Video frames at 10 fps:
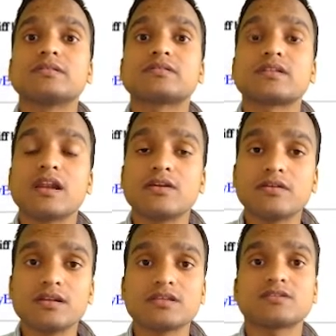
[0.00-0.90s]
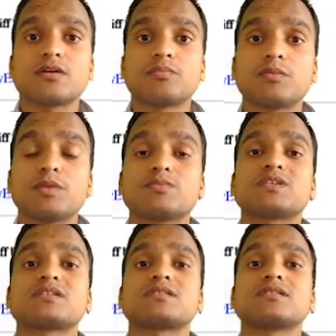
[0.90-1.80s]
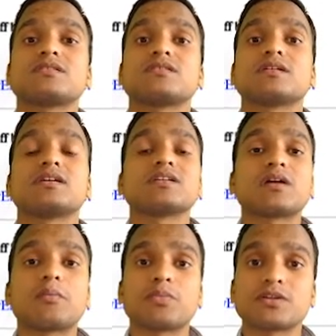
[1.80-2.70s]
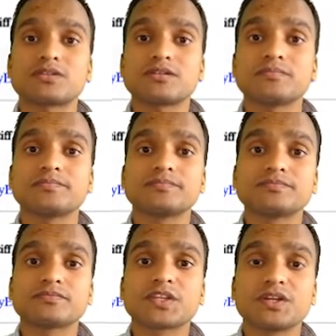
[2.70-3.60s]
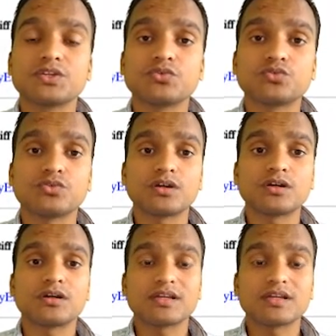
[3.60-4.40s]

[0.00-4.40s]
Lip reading: slenderness of the web section in compression due to the